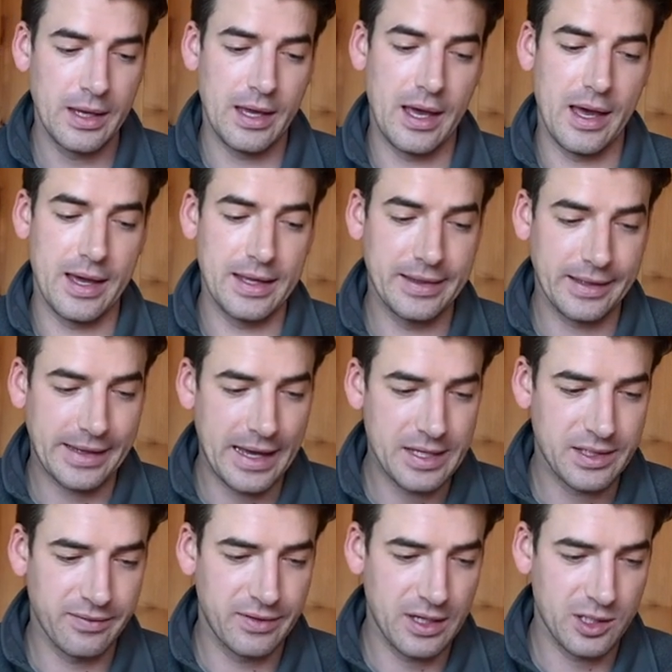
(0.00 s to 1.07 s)
Uh, in the
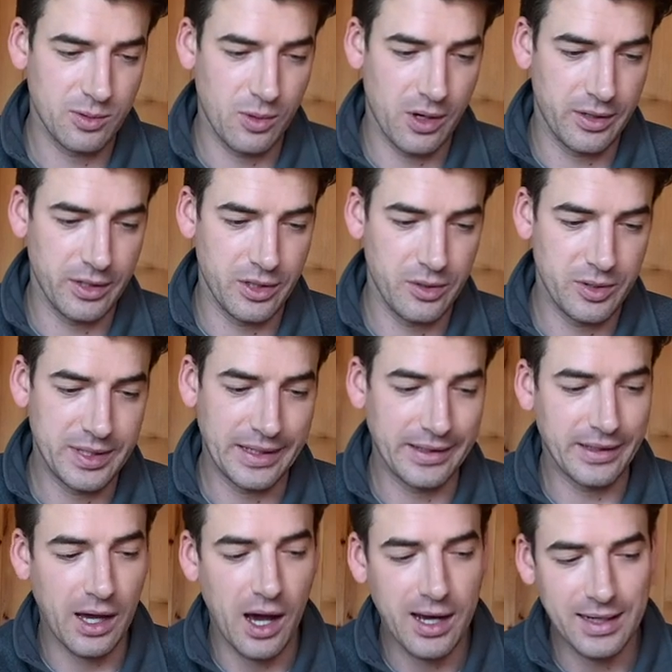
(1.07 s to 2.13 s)
case of this one, using
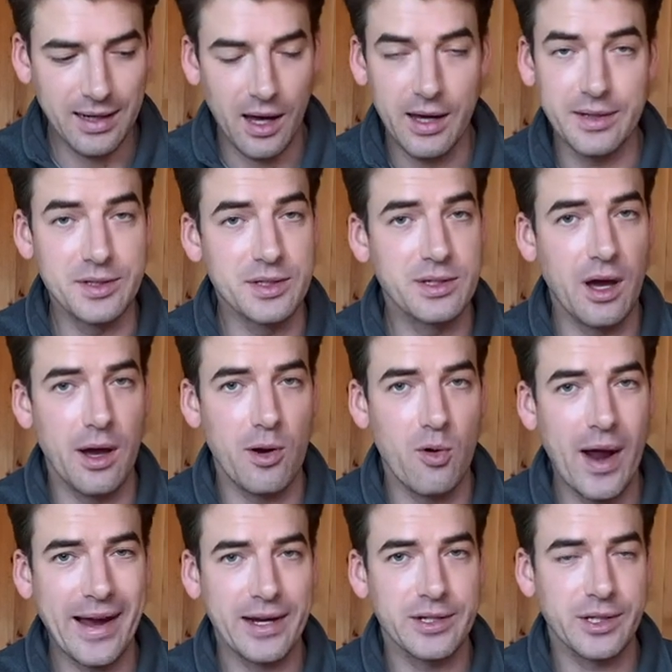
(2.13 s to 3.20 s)
Guideline's
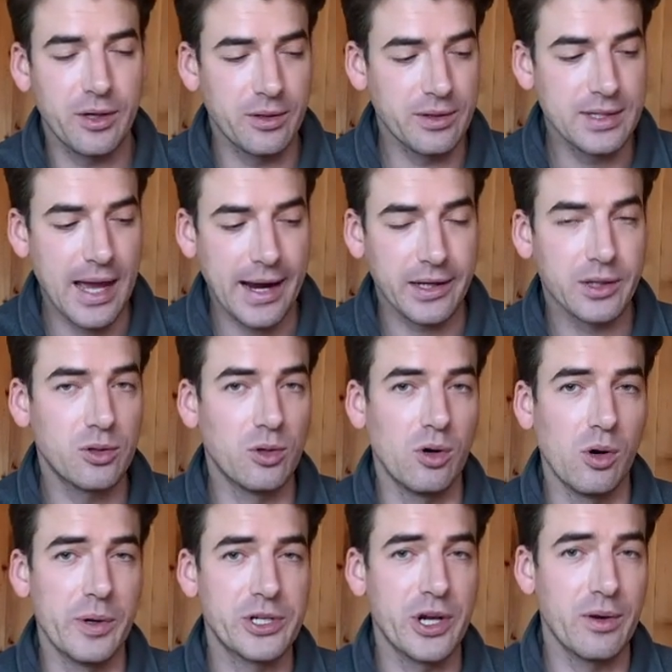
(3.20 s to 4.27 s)
direct contact core,
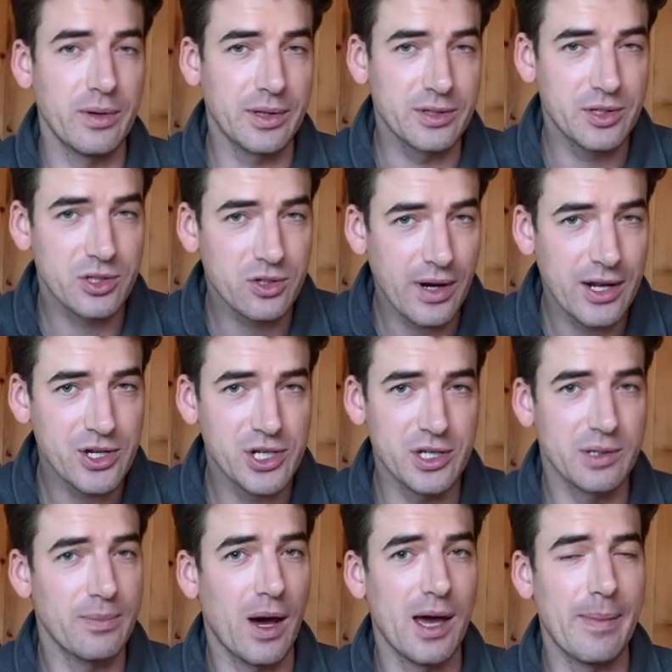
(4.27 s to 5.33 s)
which only
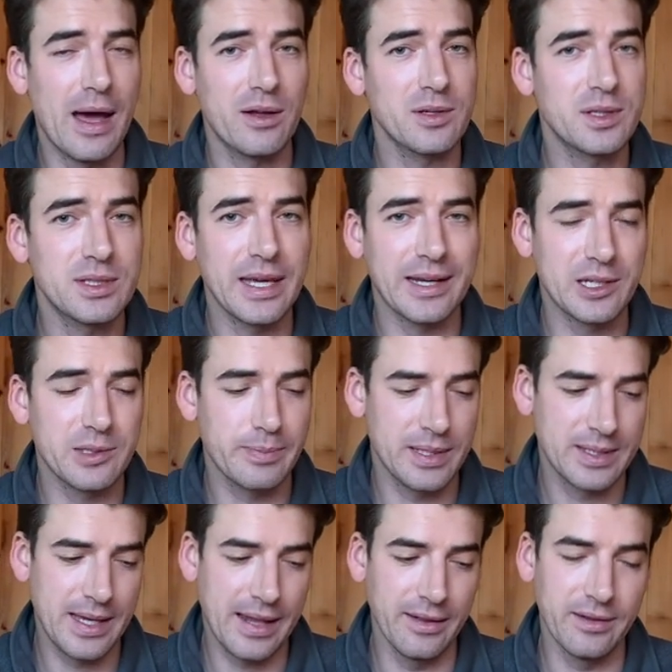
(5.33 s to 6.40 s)
stretches by about six
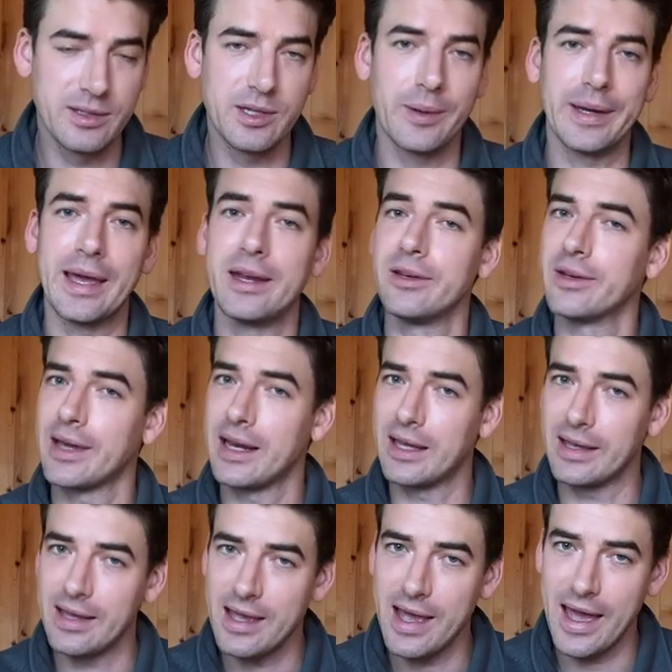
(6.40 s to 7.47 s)
percent. So again, you're
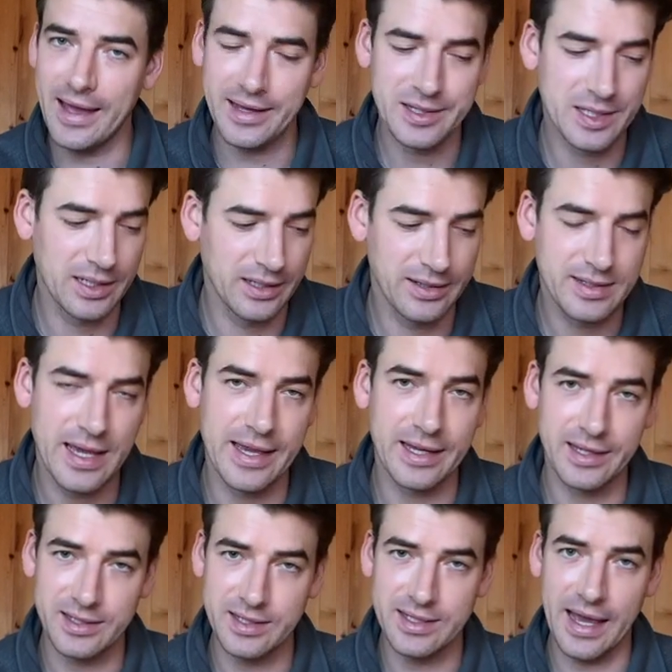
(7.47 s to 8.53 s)
getting excellent
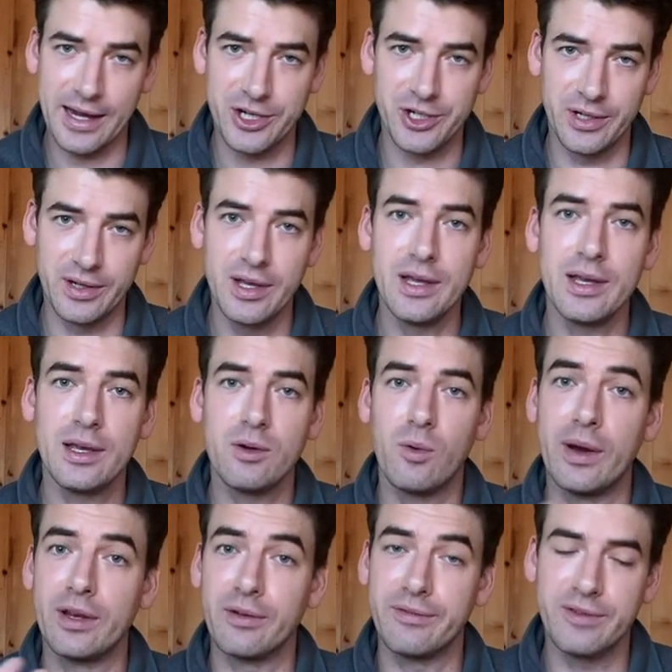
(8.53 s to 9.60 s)
take detection
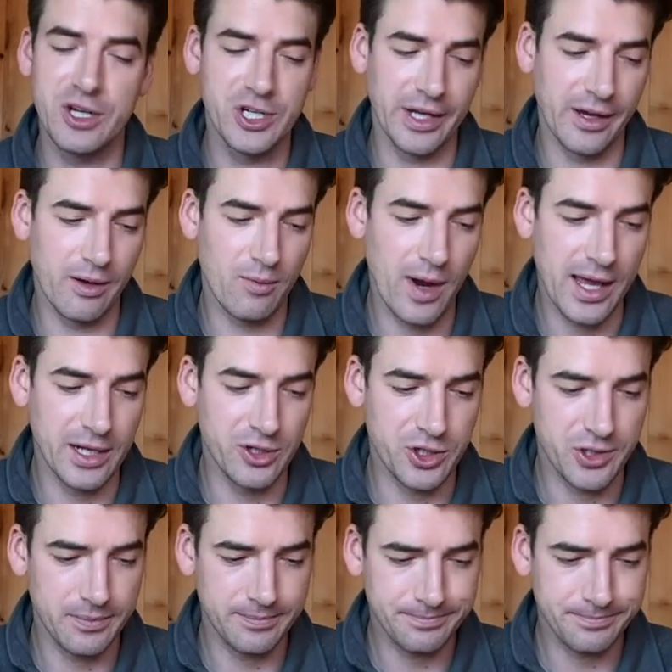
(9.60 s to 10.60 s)
when you're fishing at range.